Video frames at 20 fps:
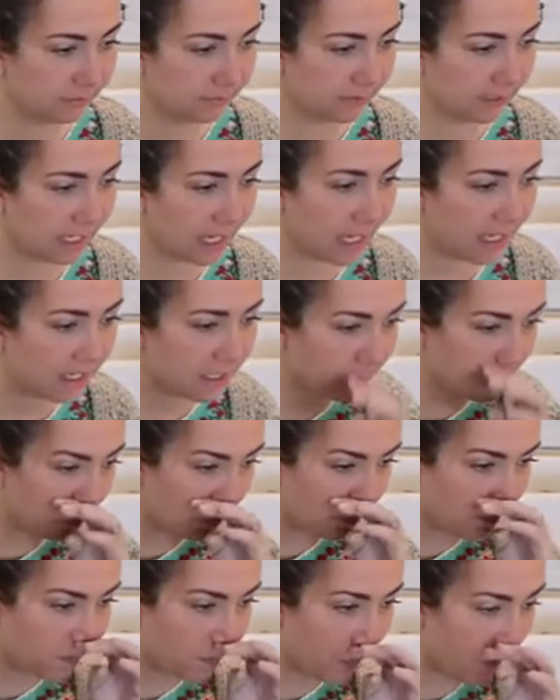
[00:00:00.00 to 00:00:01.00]
Yes.
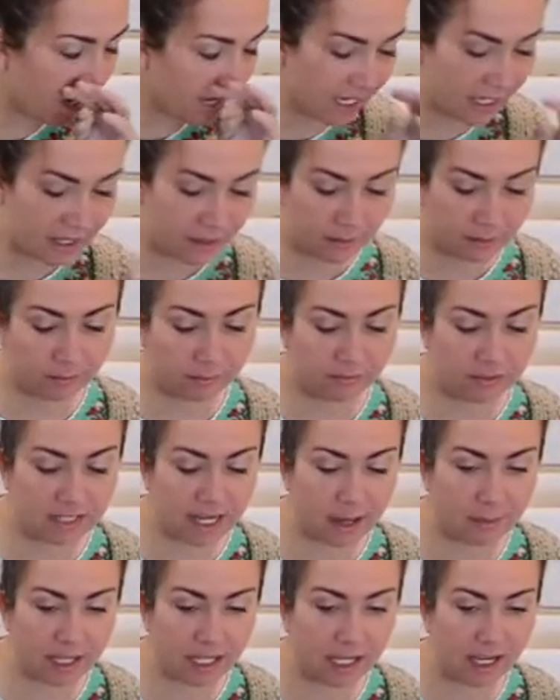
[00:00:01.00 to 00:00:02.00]
Braden,
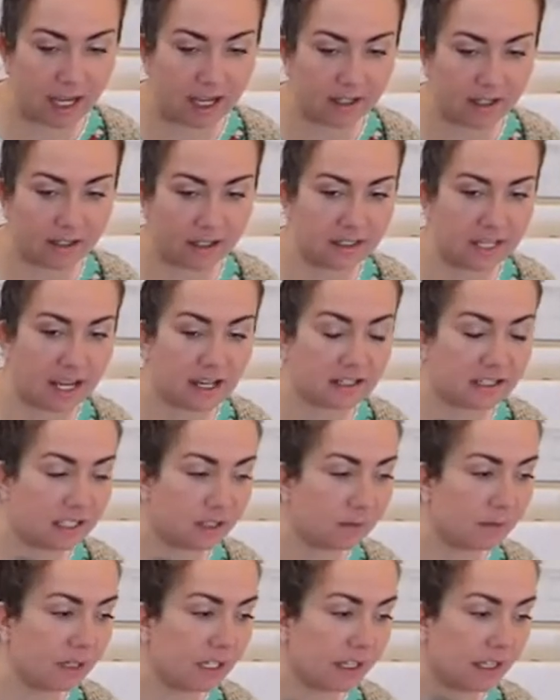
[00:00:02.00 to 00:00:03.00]
Debbie
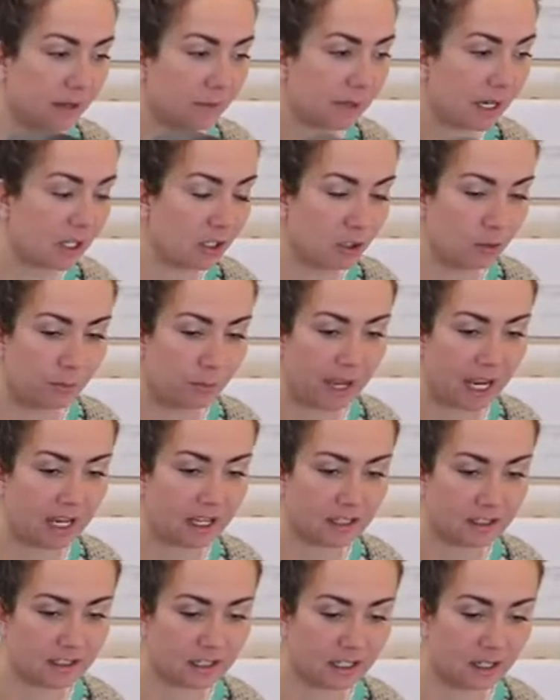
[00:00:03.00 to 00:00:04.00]
texted me that my new paint
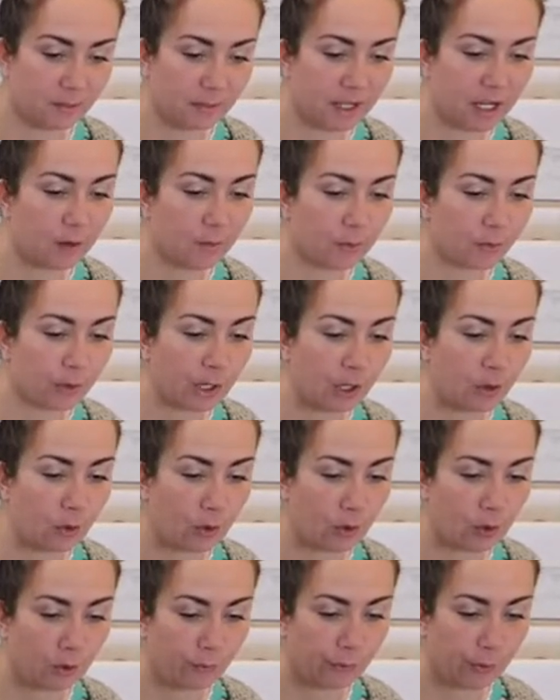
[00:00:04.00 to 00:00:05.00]
is going to be on pre
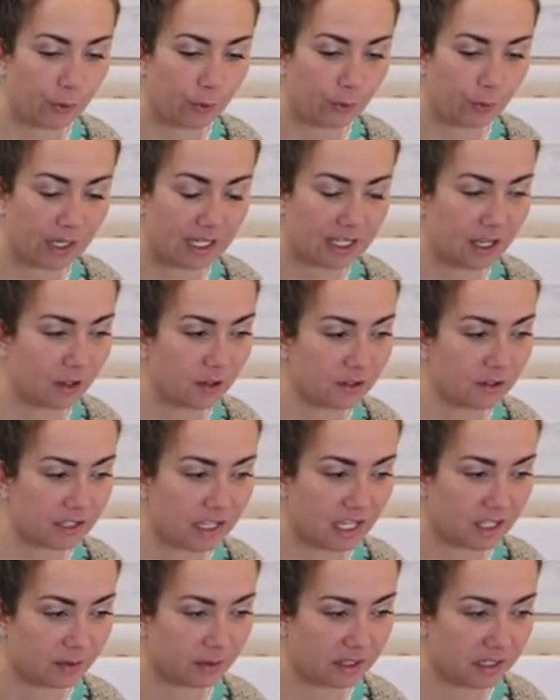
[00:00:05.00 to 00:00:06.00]
order for the retailers.
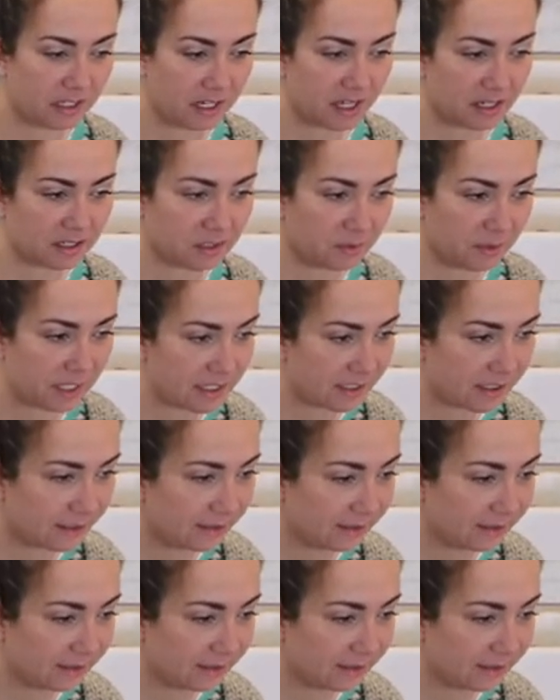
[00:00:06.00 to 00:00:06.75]
That's what the text was.